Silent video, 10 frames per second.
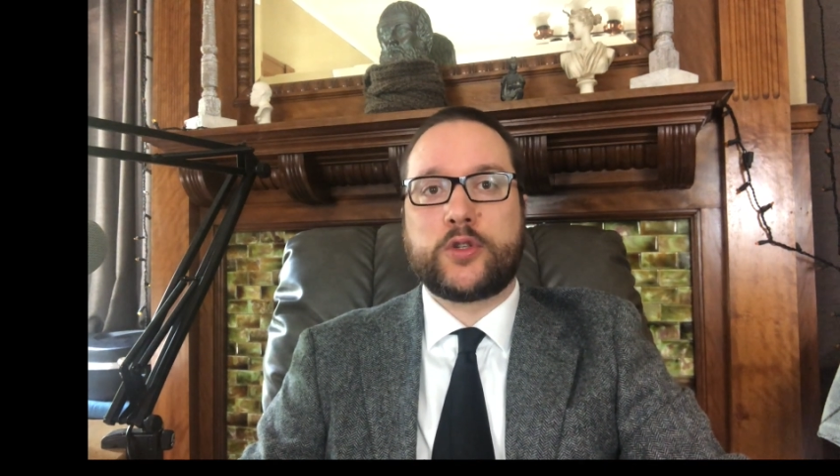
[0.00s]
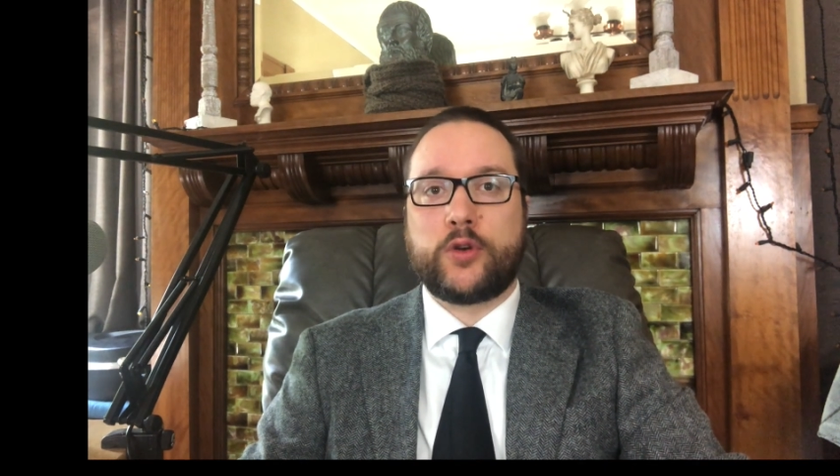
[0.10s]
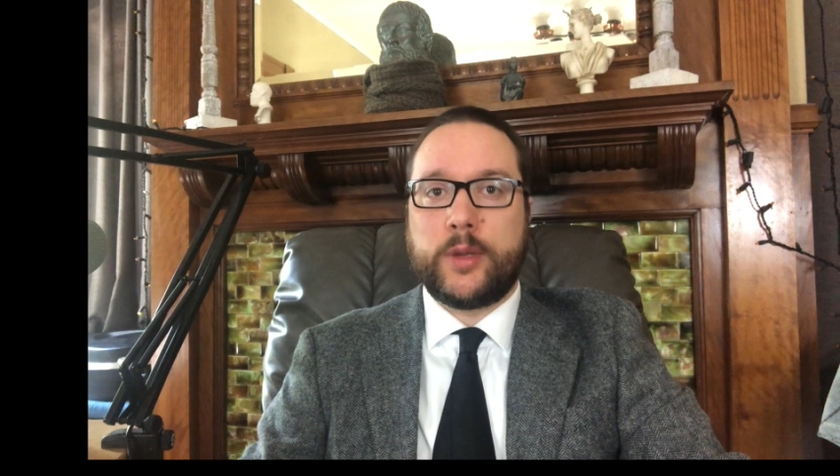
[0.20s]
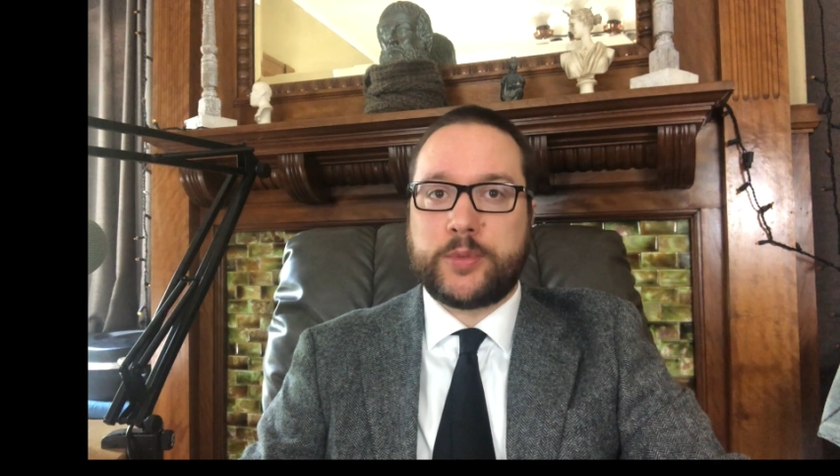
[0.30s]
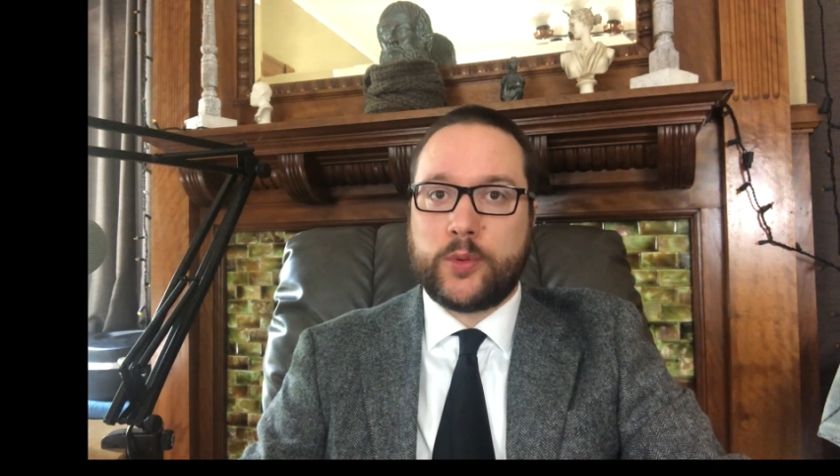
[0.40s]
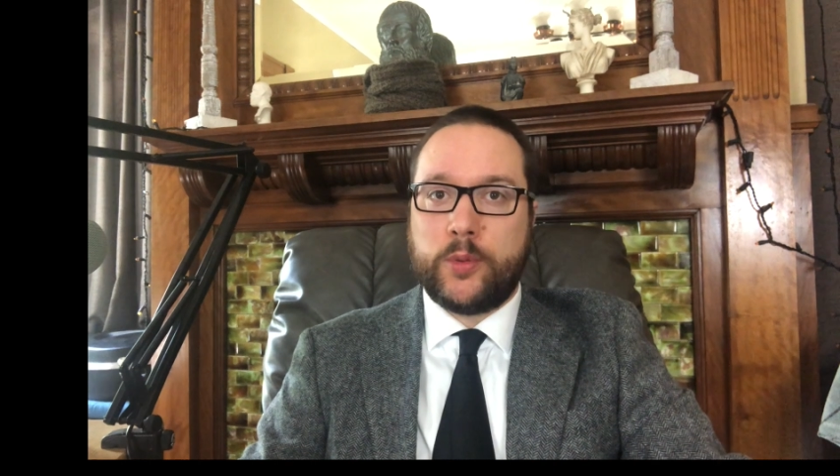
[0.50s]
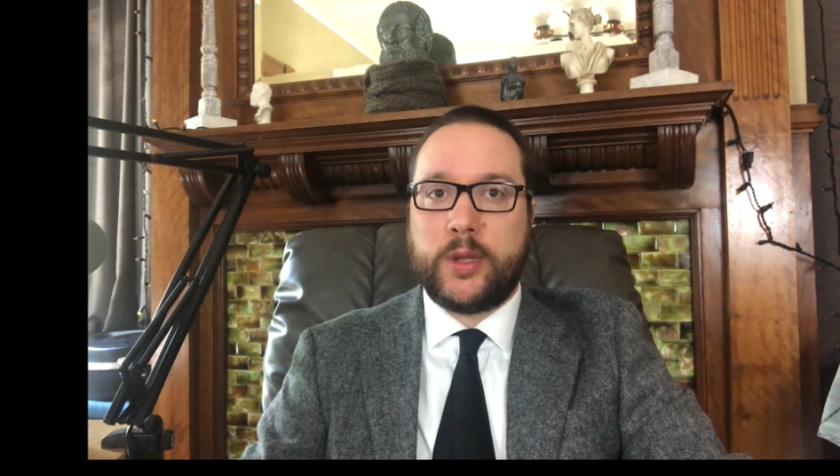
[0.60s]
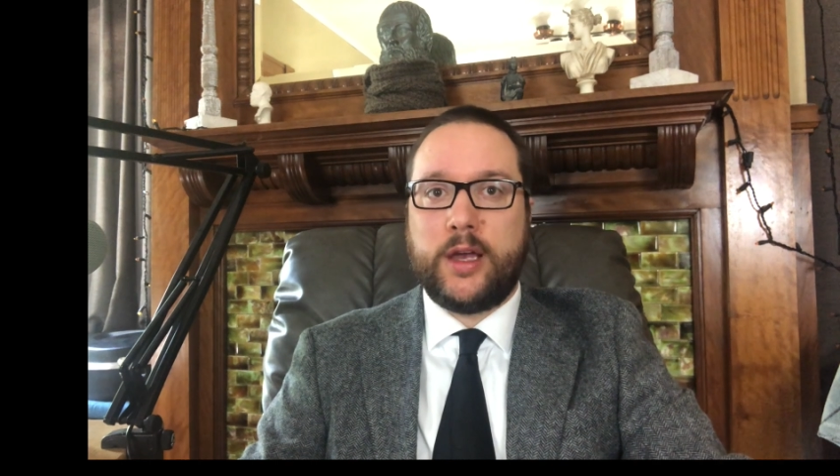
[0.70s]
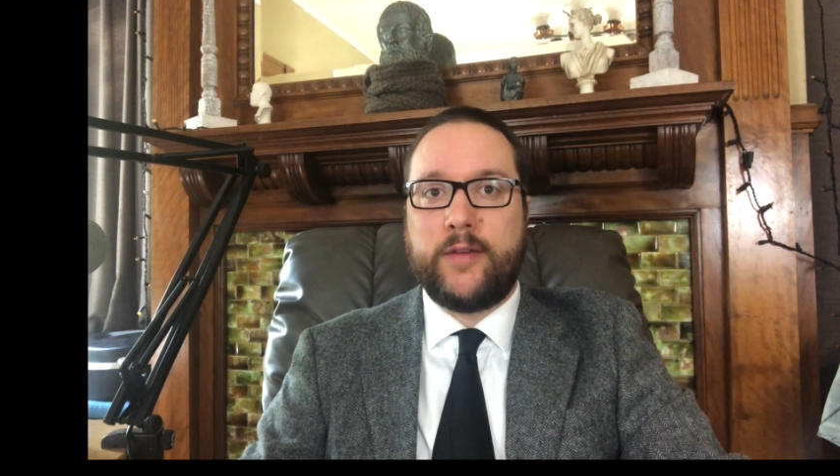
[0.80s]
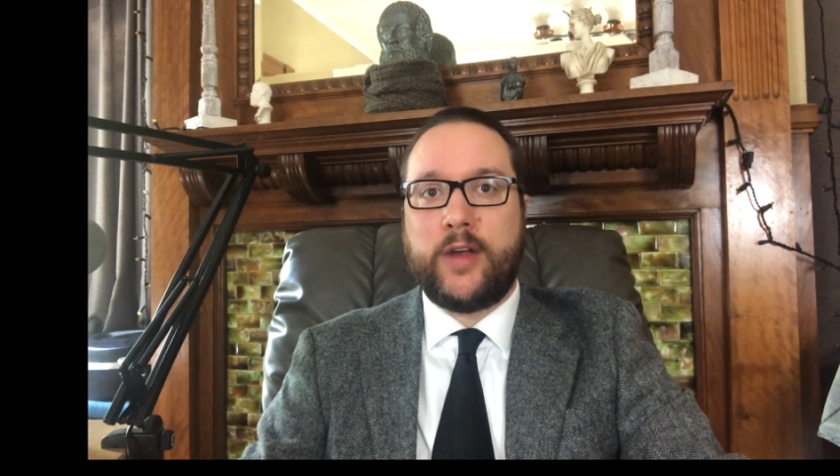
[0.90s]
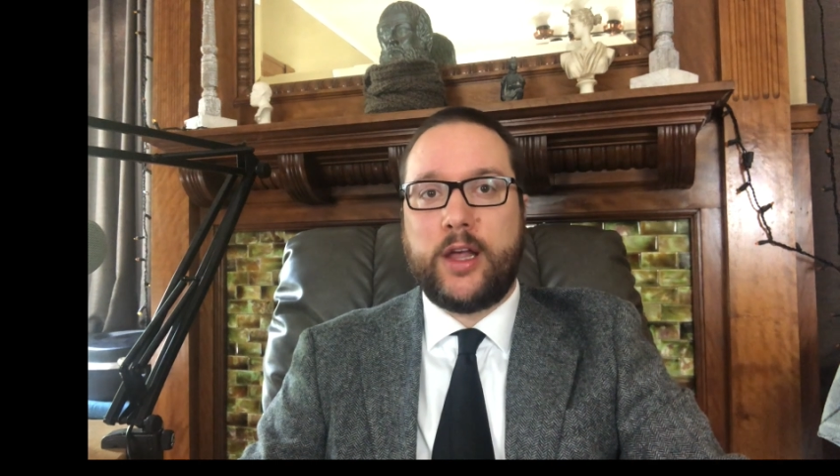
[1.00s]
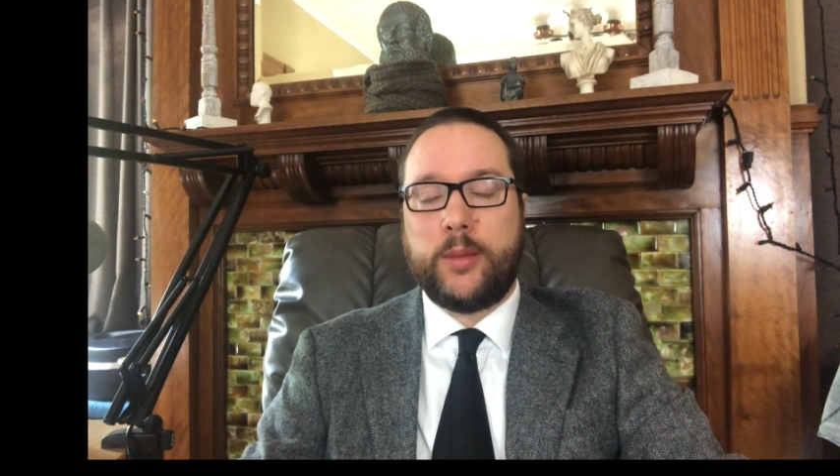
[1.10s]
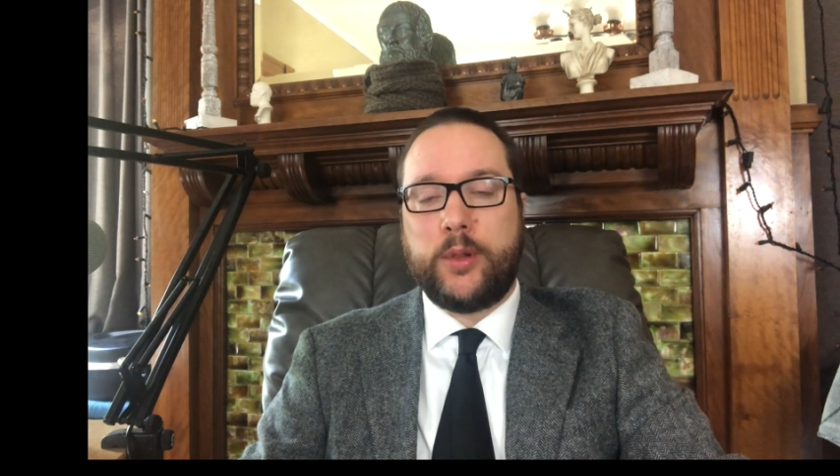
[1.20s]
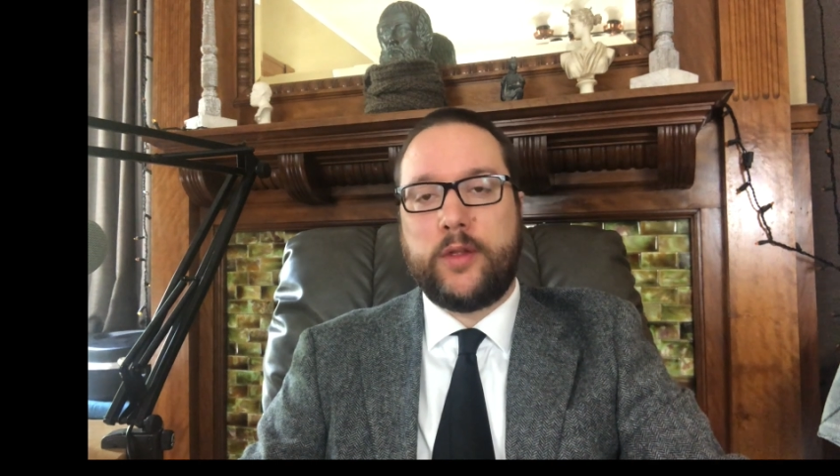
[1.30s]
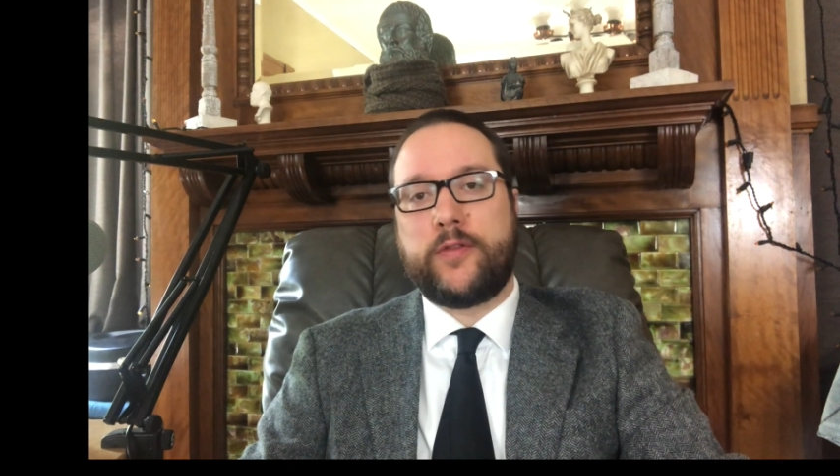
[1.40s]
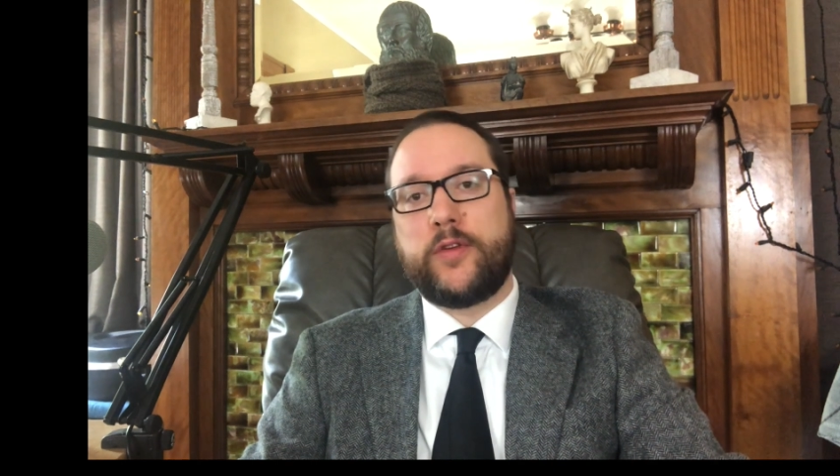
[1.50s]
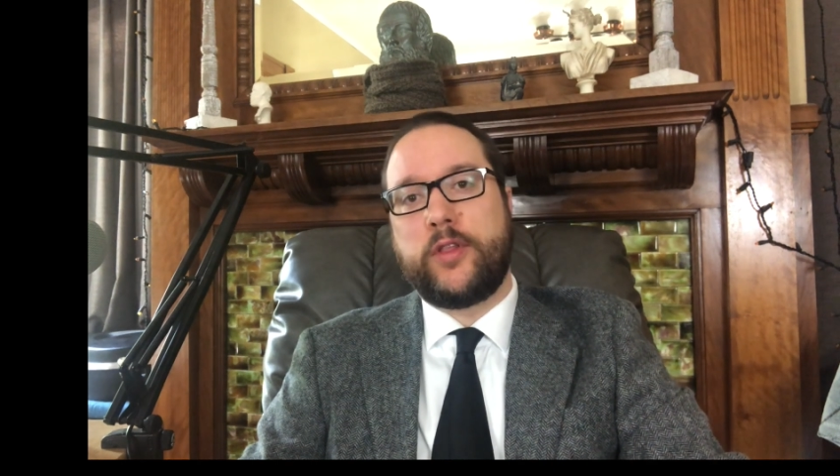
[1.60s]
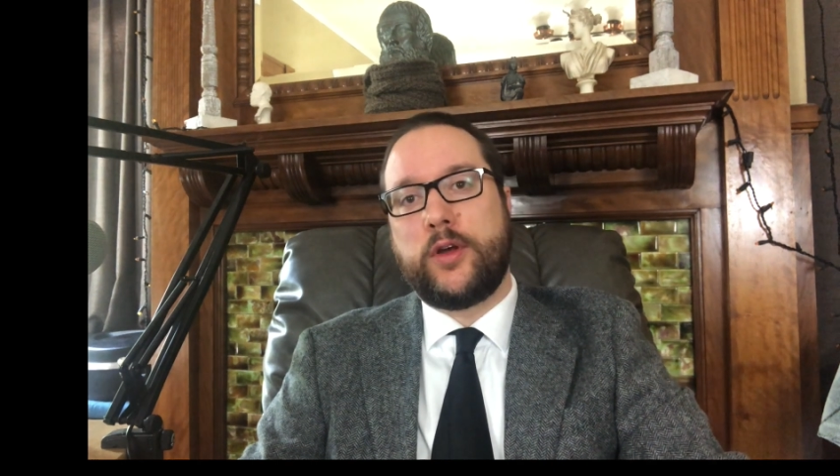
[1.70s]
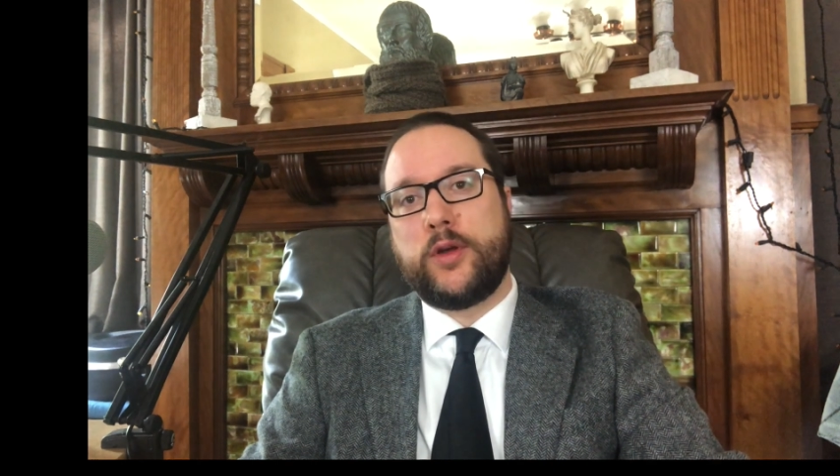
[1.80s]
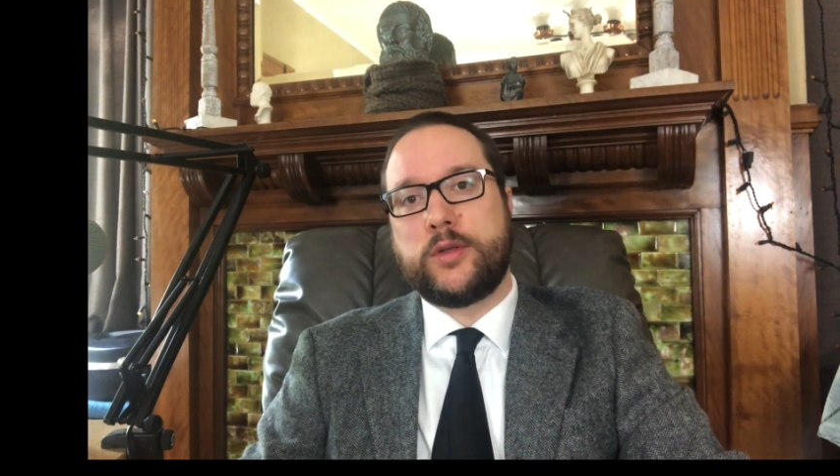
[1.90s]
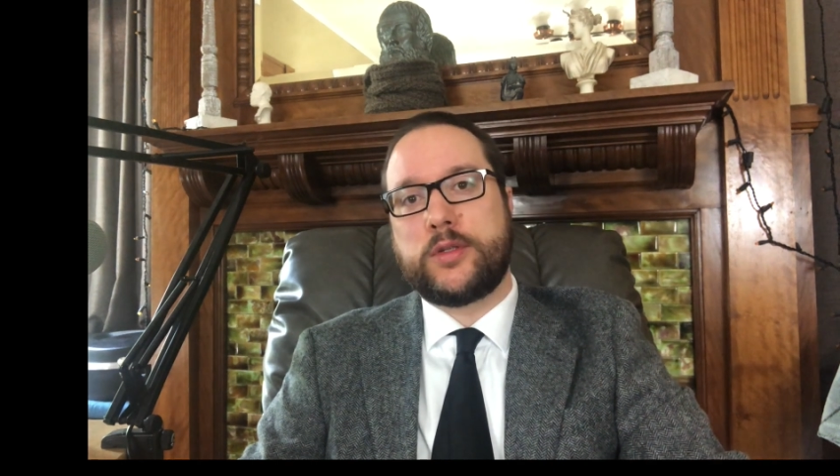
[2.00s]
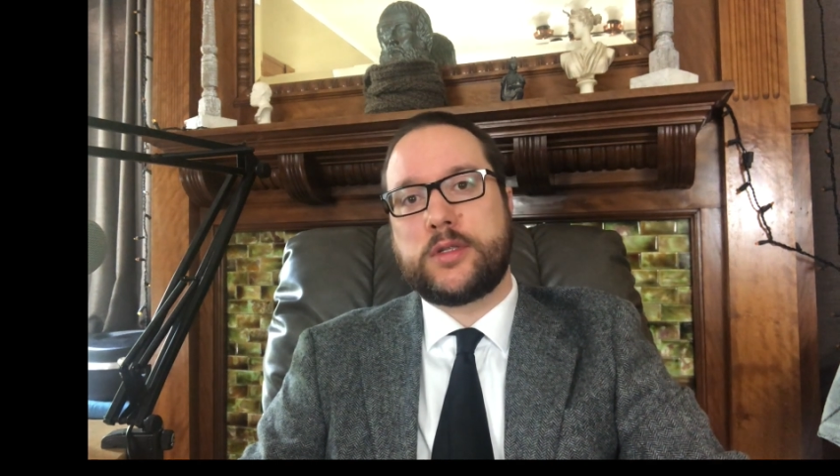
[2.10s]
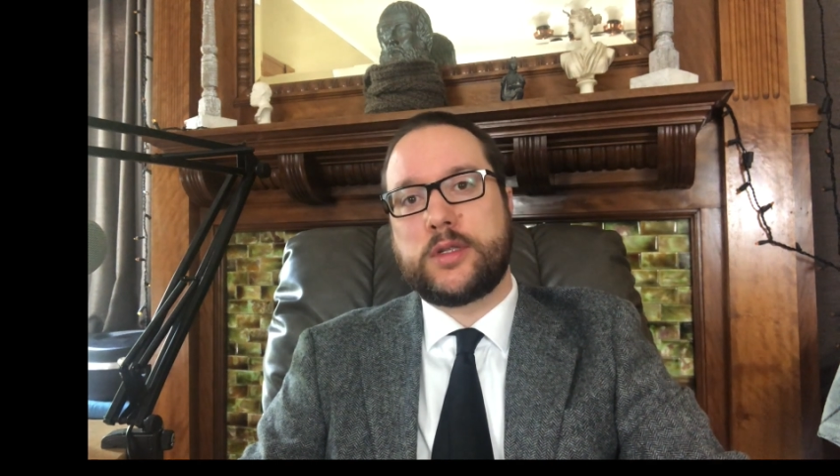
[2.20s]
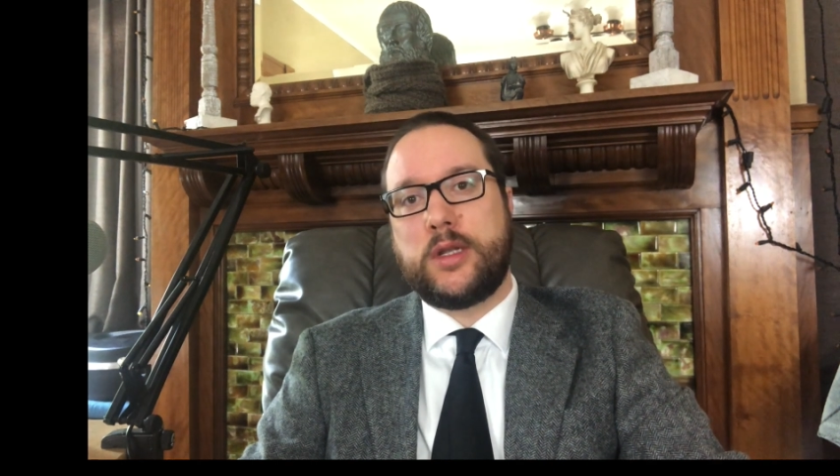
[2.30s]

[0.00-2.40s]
scripts will be available for those